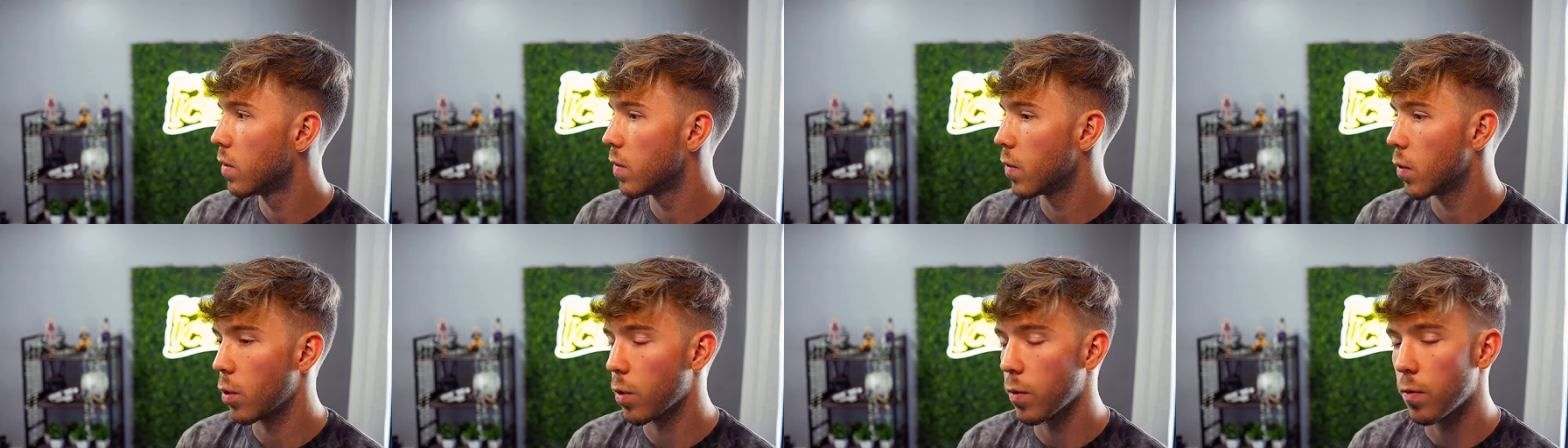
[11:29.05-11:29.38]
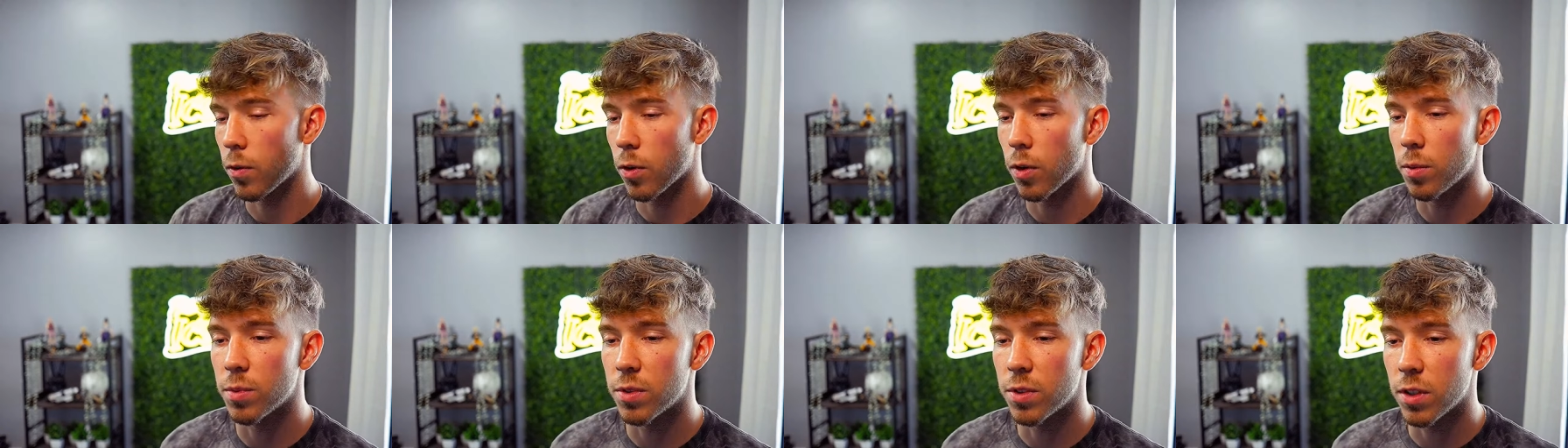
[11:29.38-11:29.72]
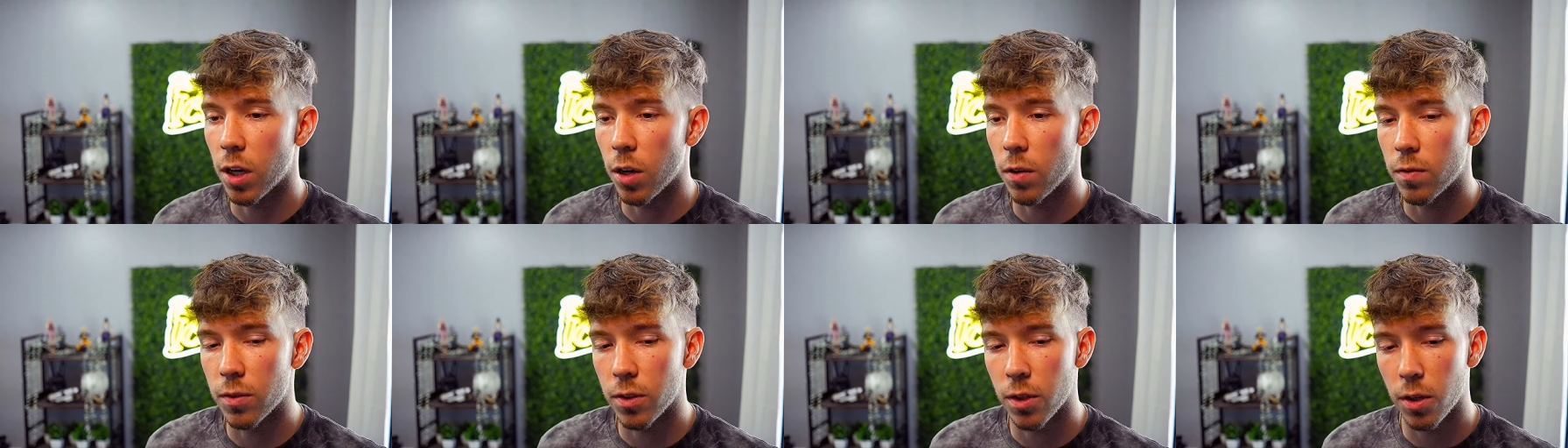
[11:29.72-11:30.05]
or for
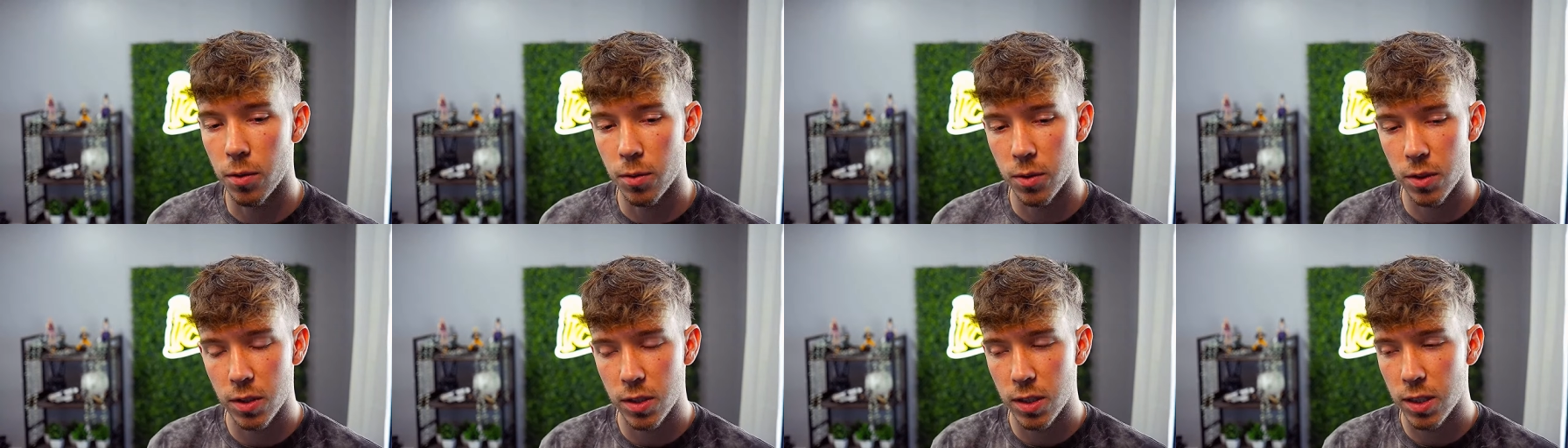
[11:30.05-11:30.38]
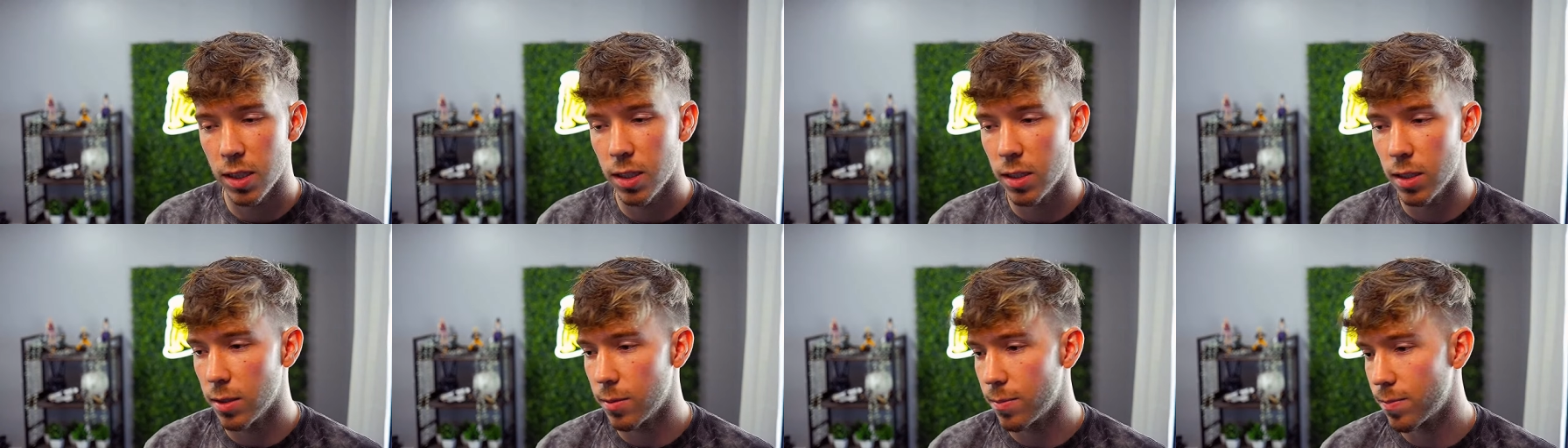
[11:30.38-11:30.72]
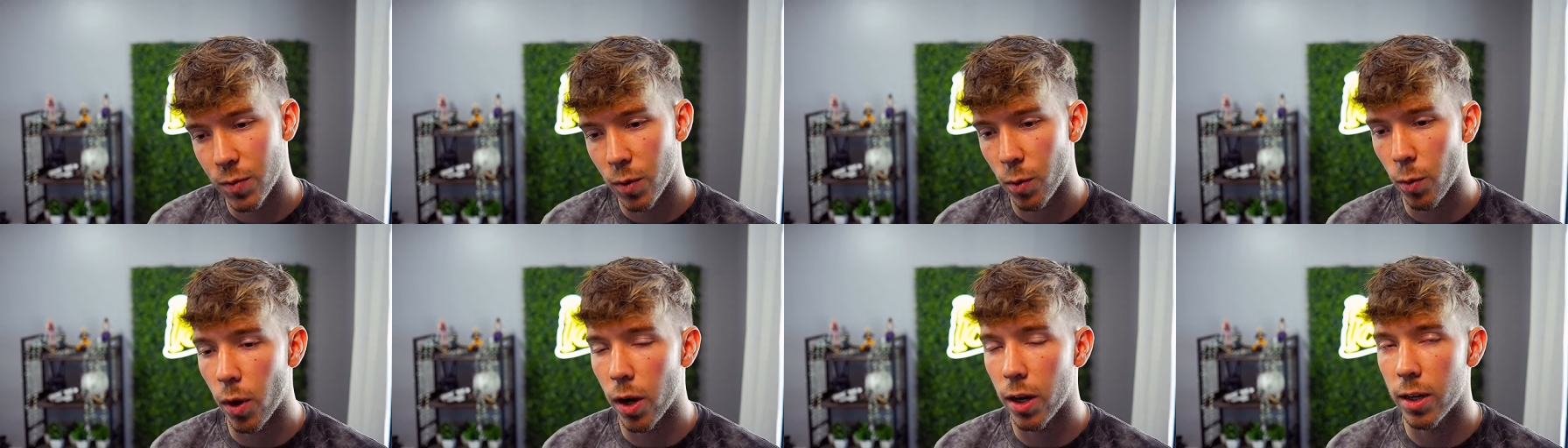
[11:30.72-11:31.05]
himself, you know, just he
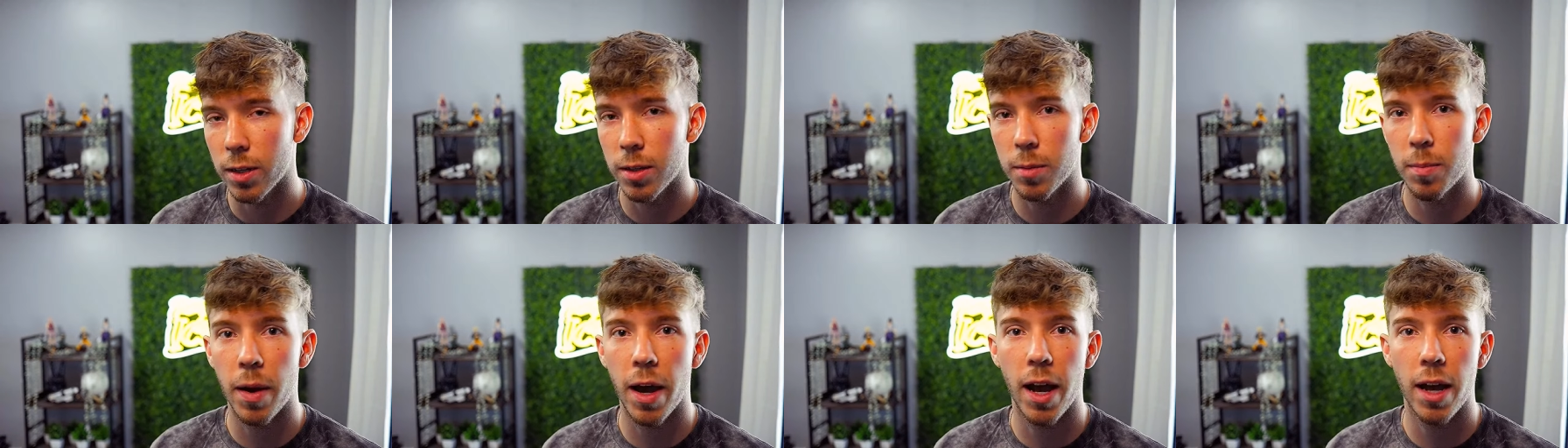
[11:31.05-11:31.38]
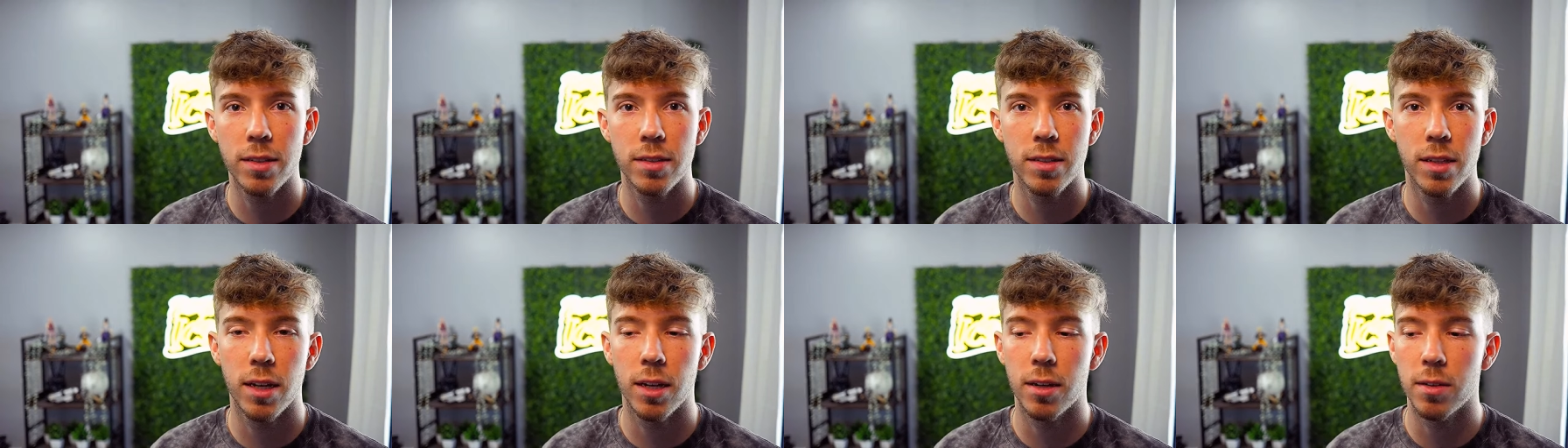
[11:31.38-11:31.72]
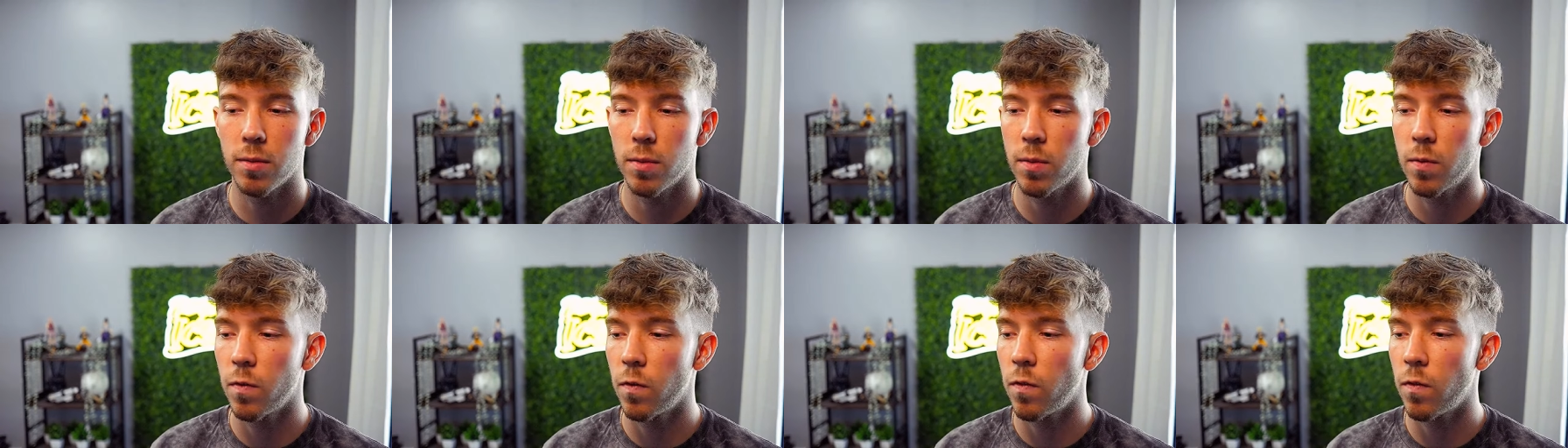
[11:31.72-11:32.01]
want to get past that.